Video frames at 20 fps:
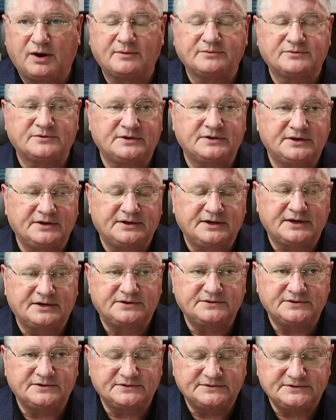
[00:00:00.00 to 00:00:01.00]
problems with
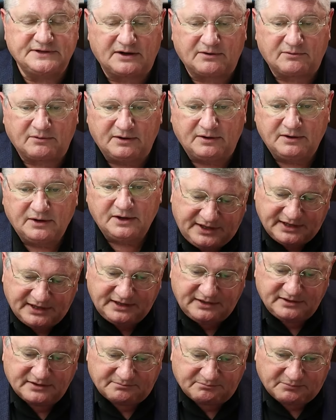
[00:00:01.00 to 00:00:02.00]
addiction, etc.
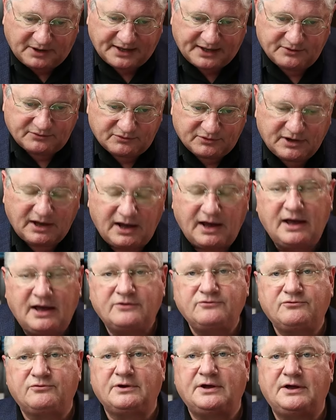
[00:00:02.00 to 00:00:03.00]
Getting the
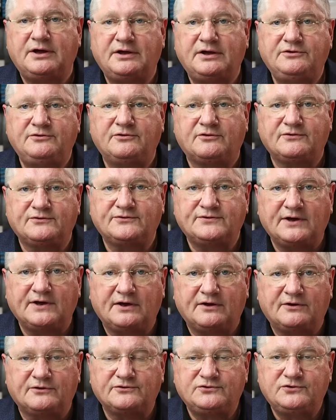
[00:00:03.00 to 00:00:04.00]
mitochondria in your
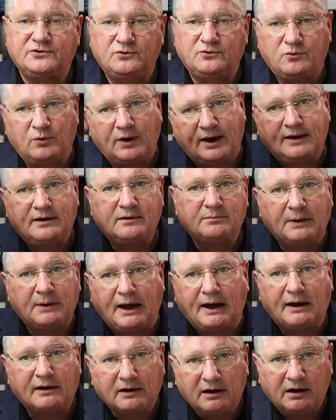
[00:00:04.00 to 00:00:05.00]
cells to wake
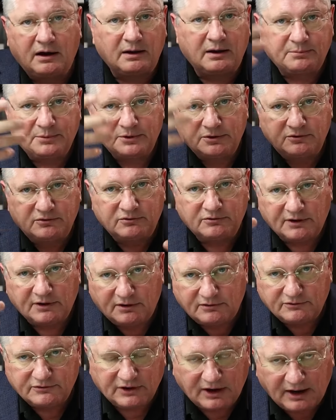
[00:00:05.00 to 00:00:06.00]
back up and do
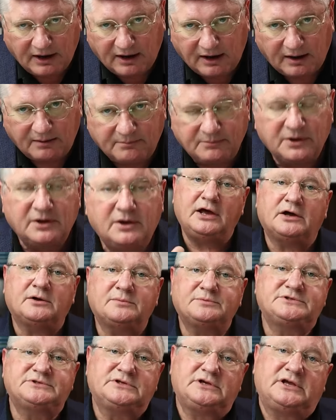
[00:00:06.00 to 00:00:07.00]
their job
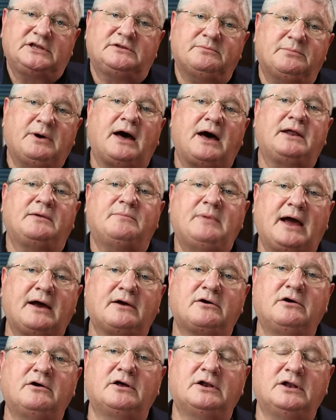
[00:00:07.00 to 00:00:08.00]
helps to get the body
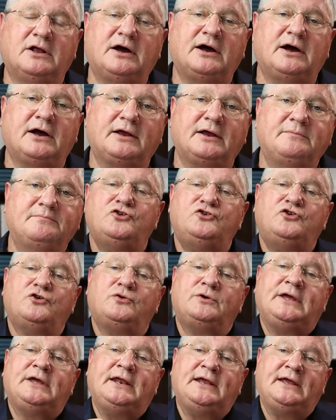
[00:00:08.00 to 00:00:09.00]
back online.
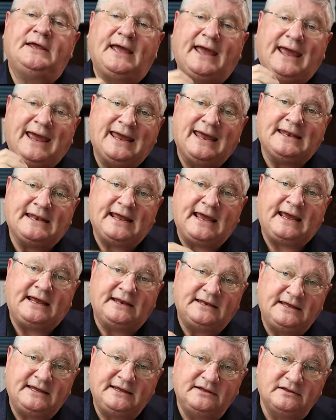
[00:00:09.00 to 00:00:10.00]
So getting
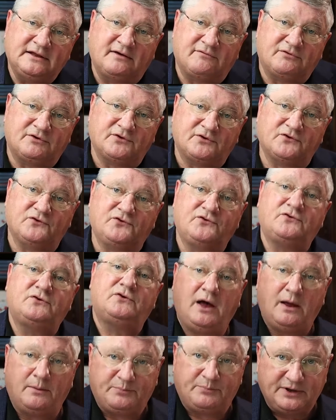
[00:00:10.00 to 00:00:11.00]
NAD levels
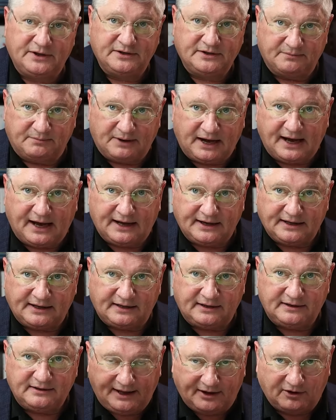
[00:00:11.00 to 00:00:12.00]
up in the
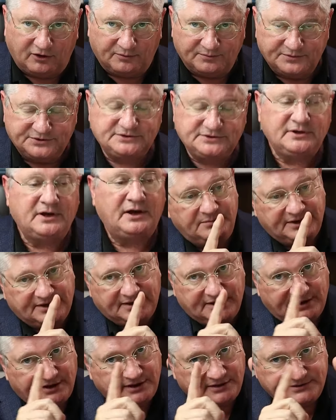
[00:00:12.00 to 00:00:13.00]
body helps
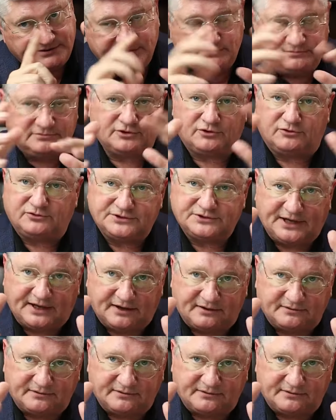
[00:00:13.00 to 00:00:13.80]
because it turns